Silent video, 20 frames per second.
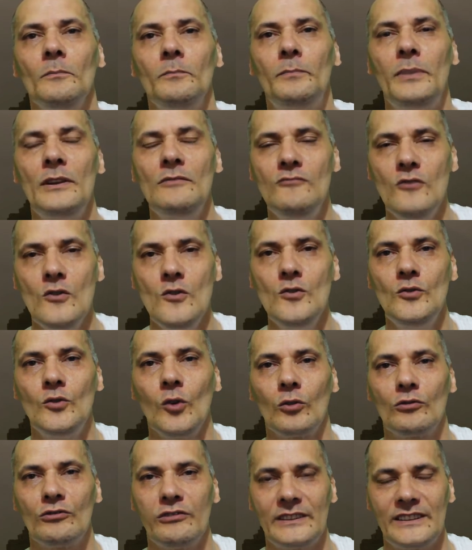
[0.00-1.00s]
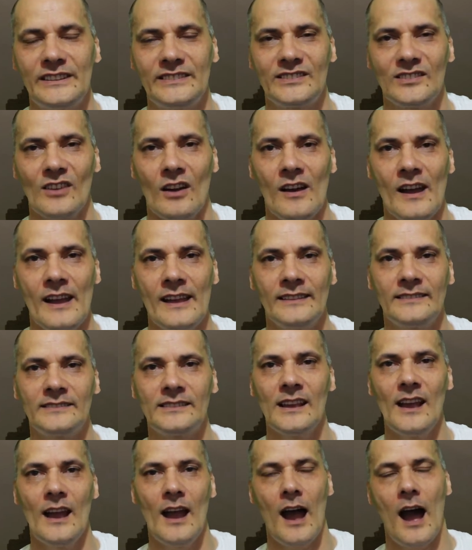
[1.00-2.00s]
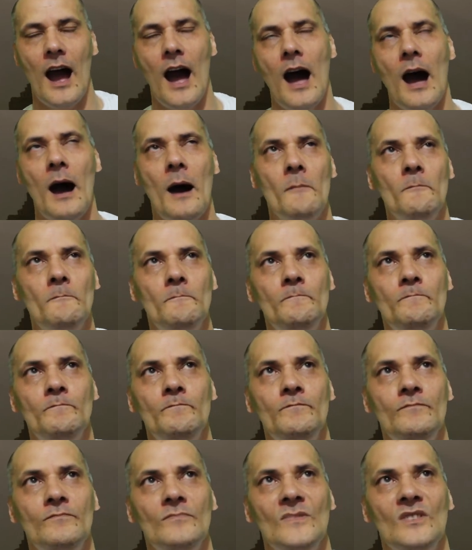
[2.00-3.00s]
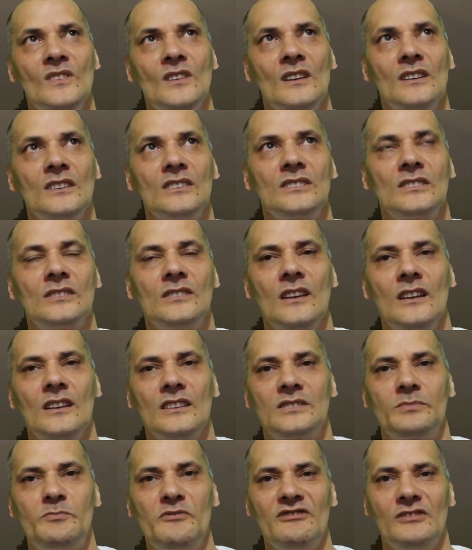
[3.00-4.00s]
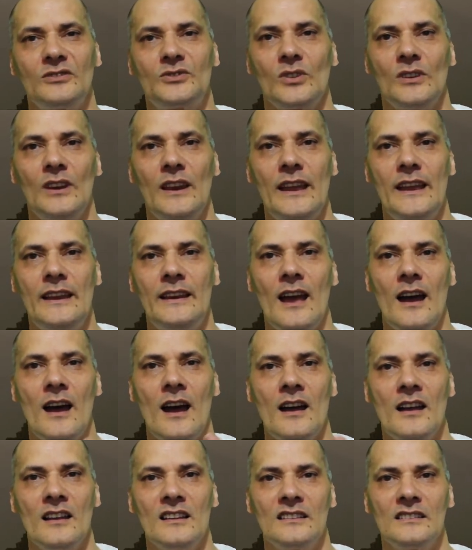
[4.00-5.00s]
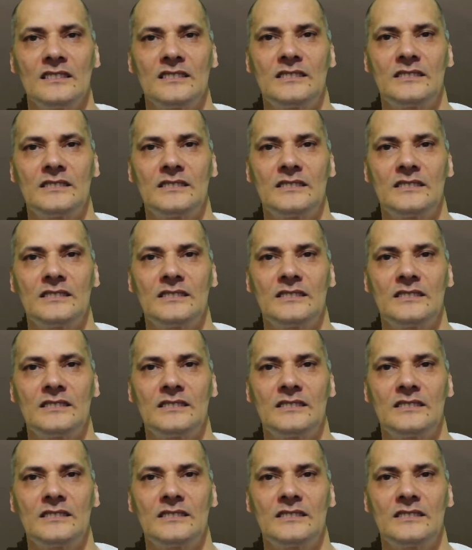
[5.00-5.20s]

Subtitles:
be rude or criticise the spiritual leader,